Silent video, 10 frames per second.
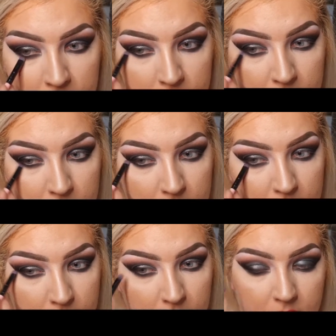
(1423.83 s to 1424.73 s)

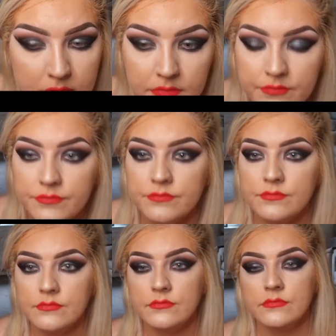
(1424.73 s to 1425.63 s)

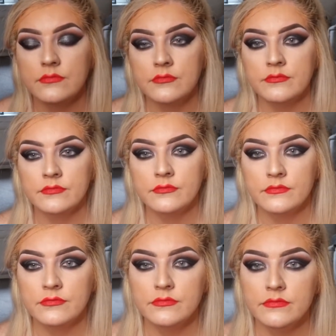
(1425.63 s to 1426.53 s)

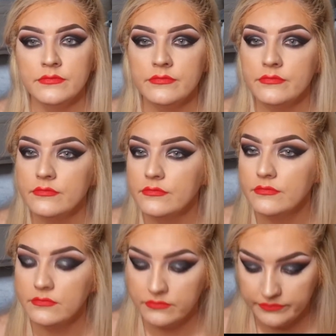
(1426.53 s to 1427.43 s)

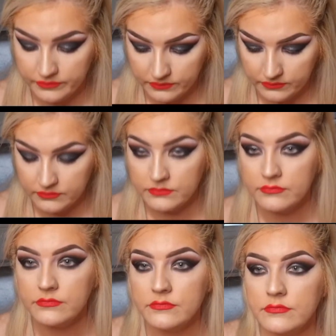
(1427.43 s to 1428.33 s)

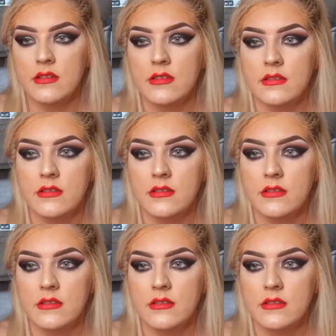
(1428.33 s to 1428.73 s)
No one is speaking in this clip.